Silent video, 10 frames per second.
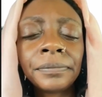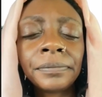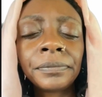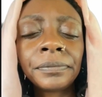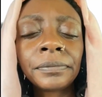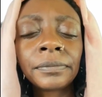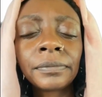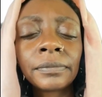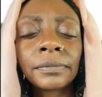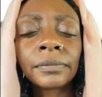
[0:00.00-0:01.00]

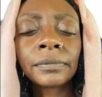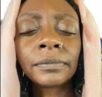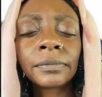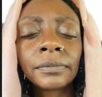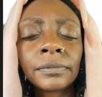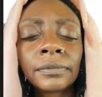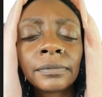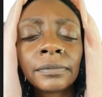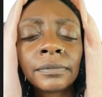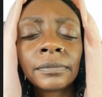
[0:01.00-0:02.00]

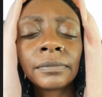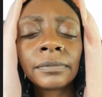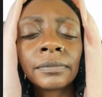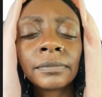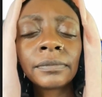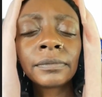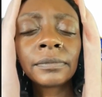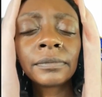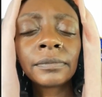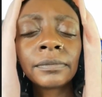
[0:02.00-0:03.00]

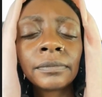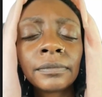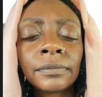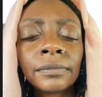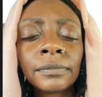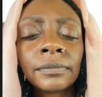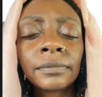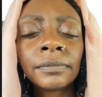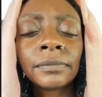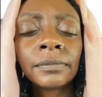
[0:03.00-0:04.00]

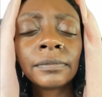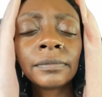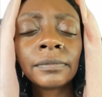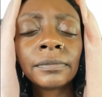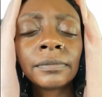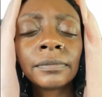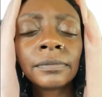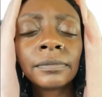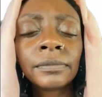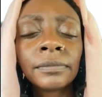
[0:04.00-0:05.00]

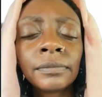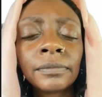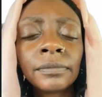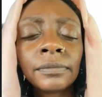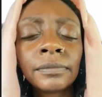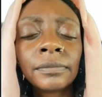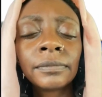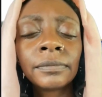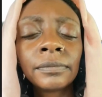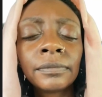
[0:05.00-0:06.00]

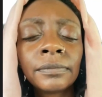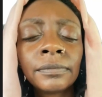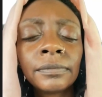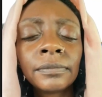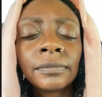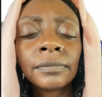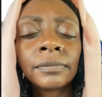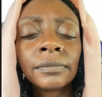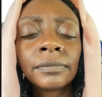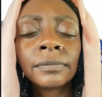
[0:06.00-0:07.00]

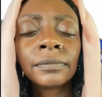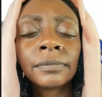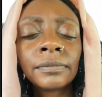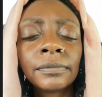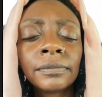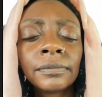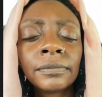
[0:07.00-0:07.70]
[no speech]